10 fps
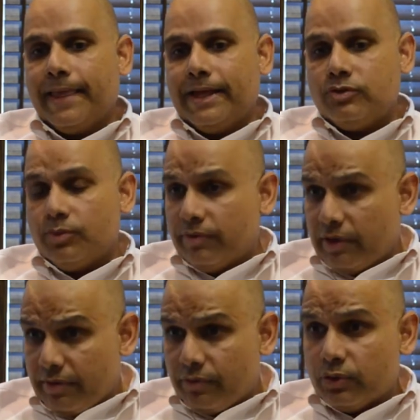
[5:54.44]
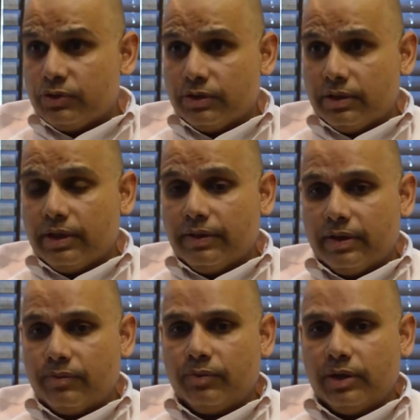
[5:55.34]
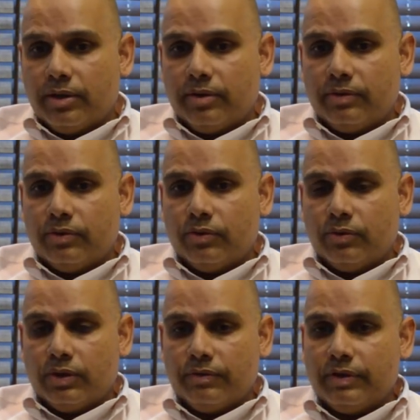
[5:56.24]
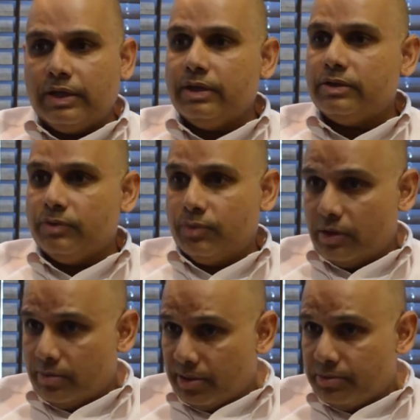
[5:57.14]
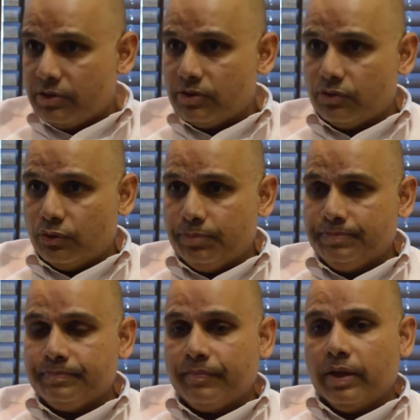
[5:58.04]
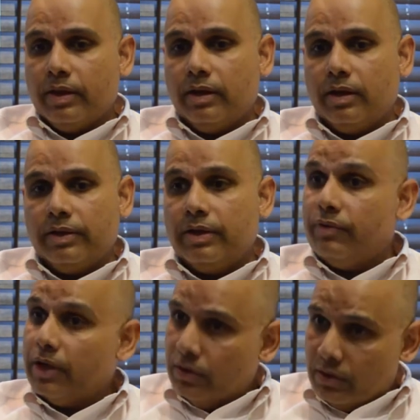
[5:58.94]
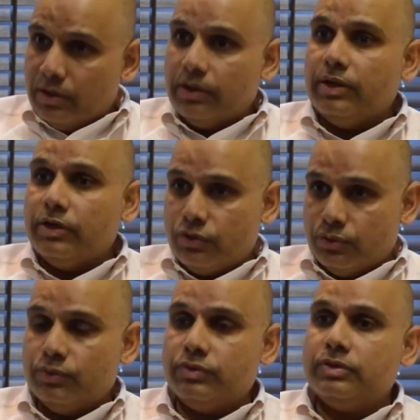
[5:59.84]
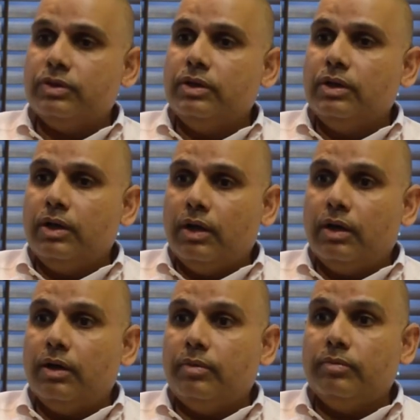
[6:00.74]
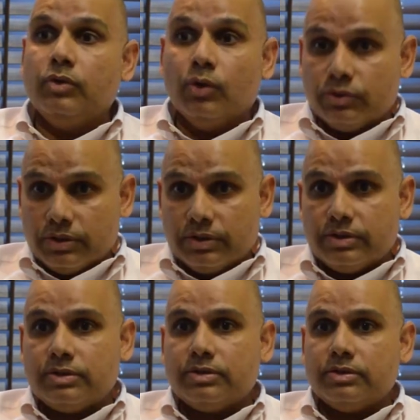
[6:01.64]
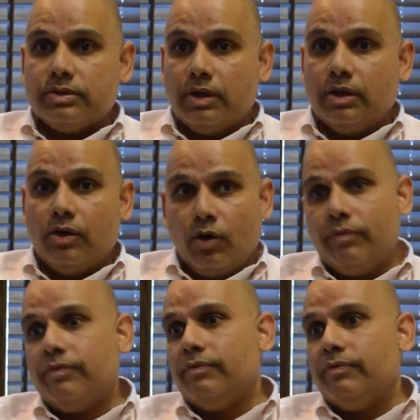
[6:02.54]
So we're very fortunate in that we are, you know, affiliated with the publicist group that regularly issues notice of